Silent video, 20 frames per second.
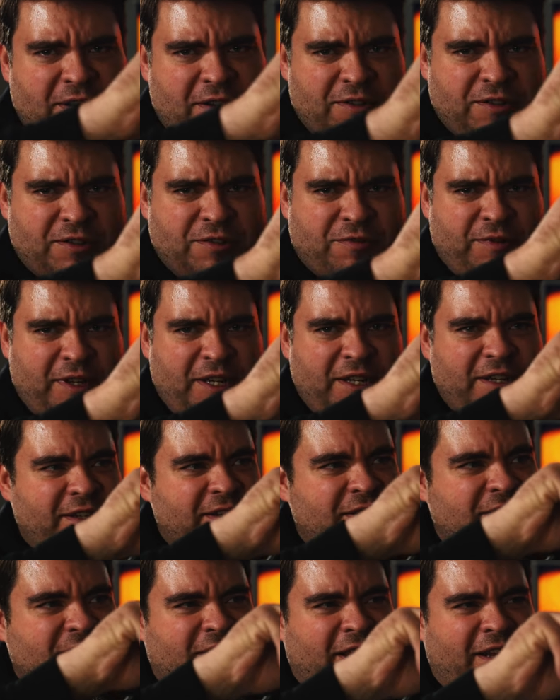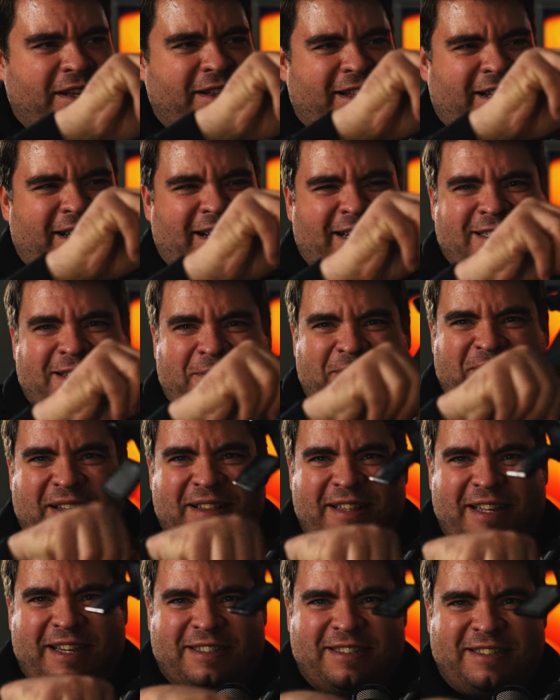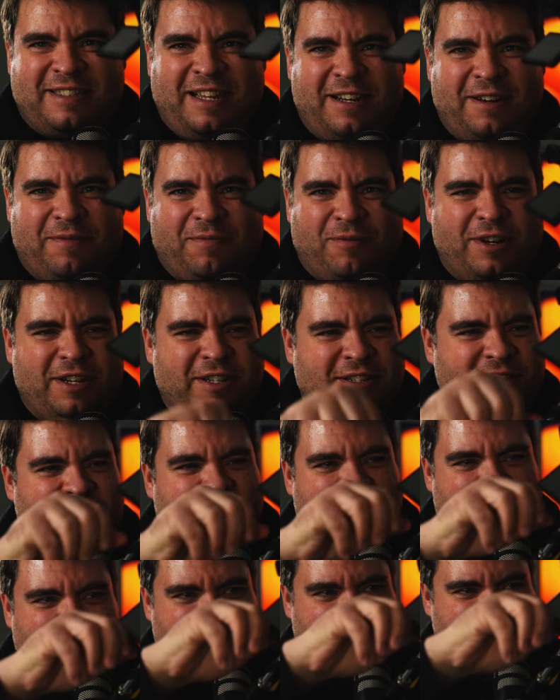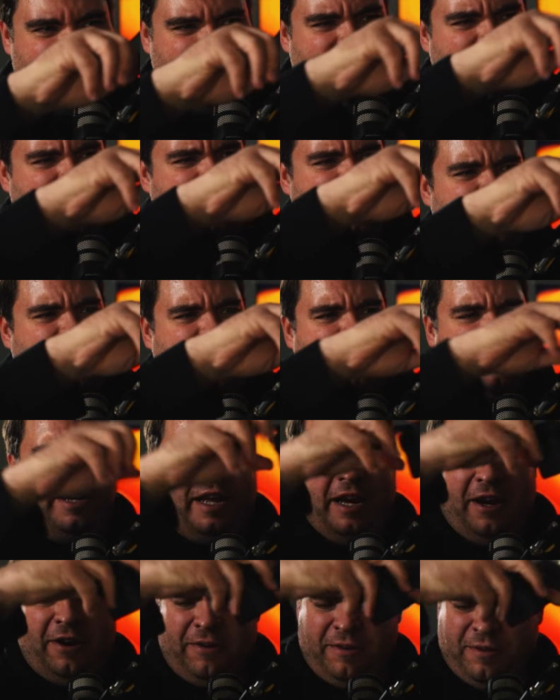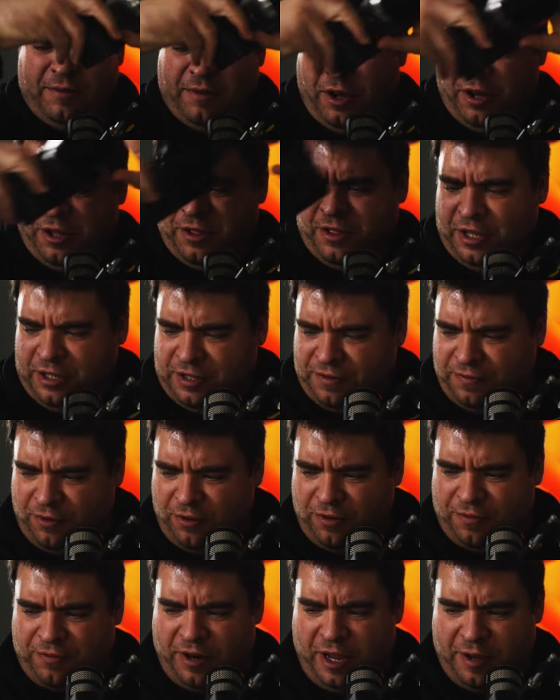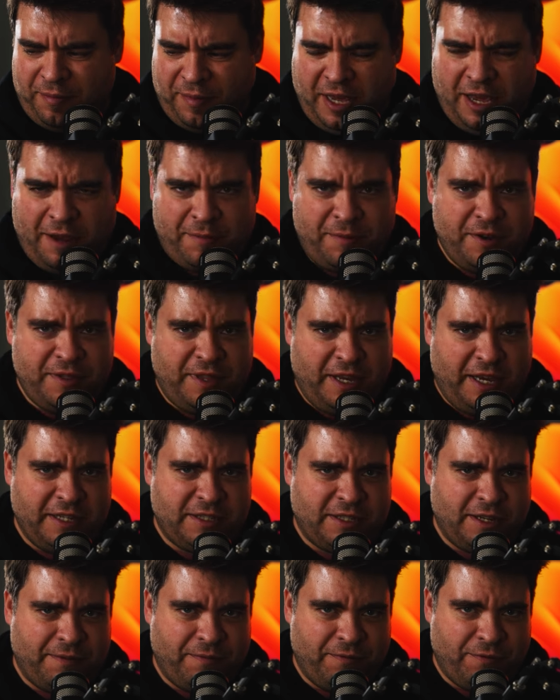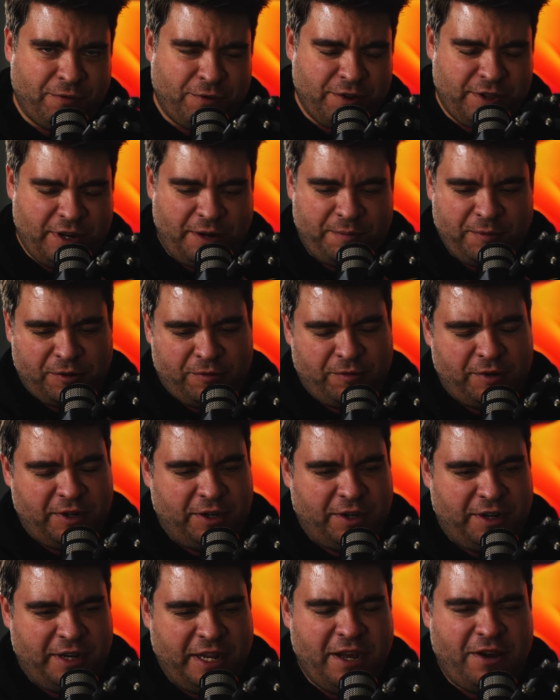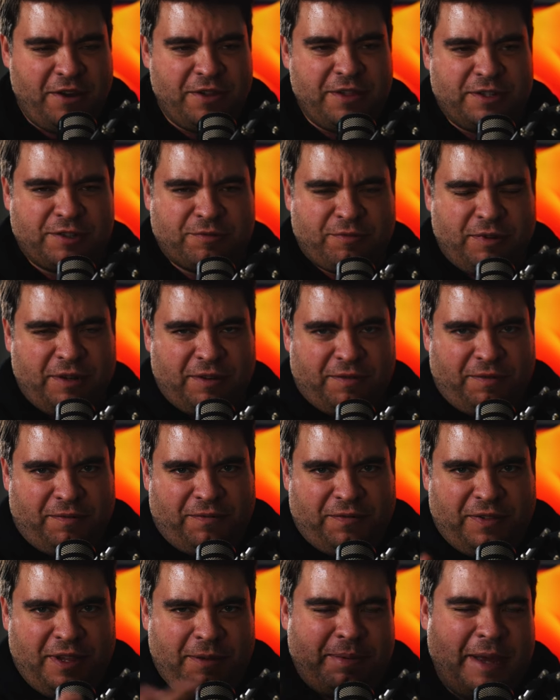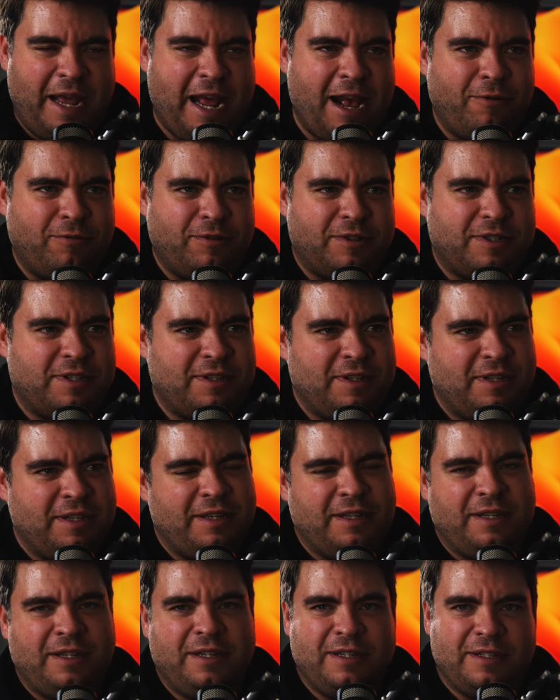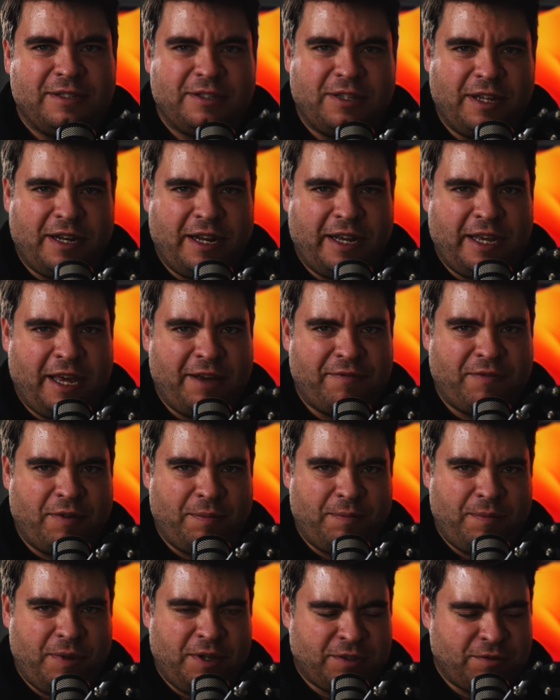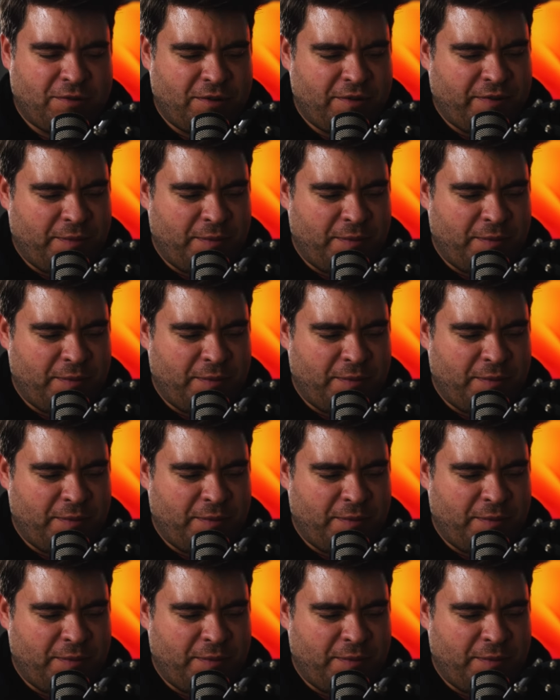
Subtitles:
little screen, that's about the extent of what it does. Now, on this full-frame camera, the A7IV that I'm recording on now, the screen can flip out so that I have a sort of